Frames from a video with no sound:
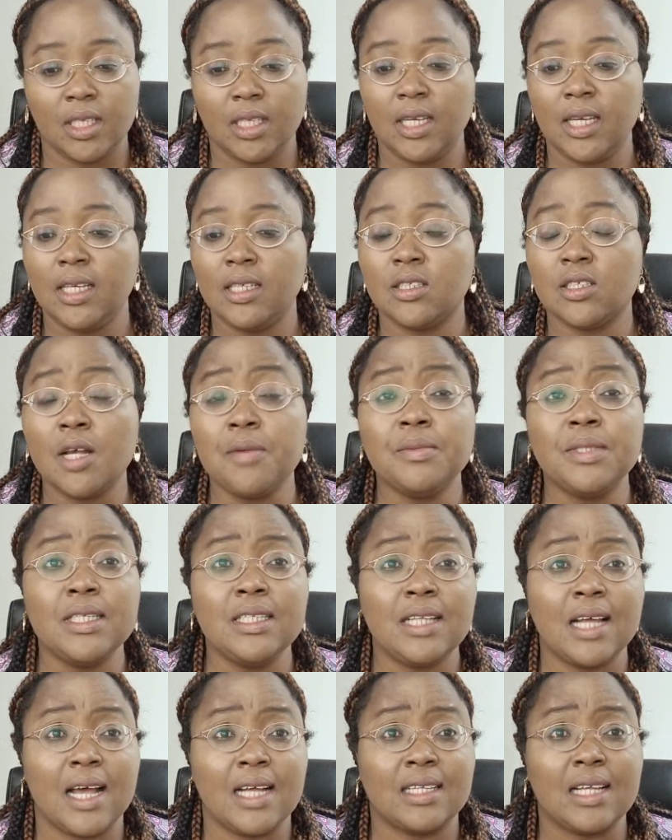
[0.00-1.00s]
is
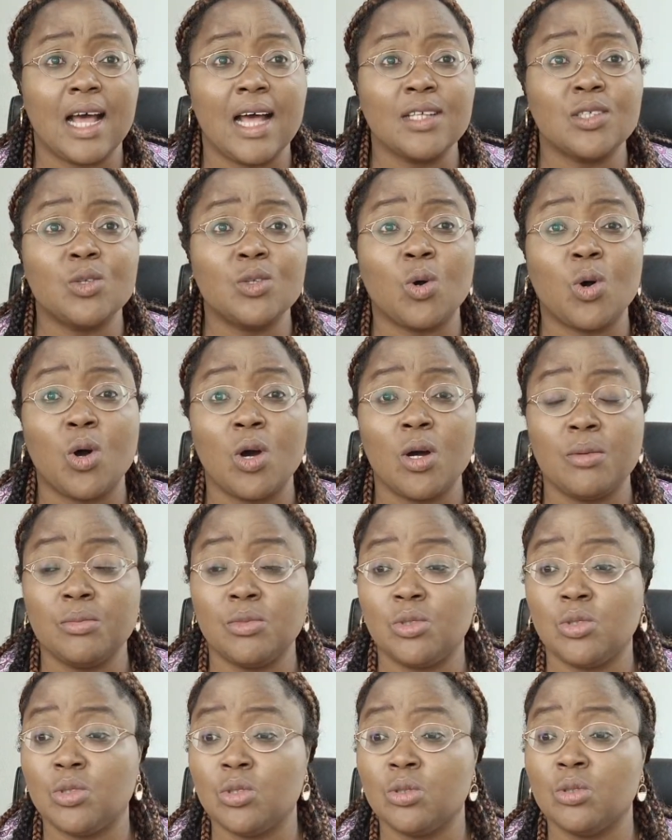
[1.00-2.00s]
something that has to
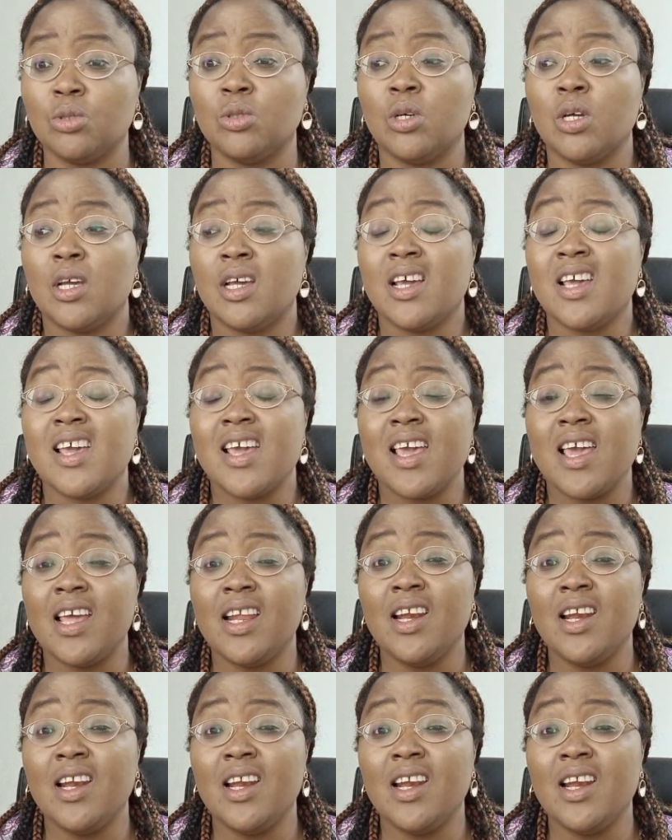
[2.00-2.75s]
come through a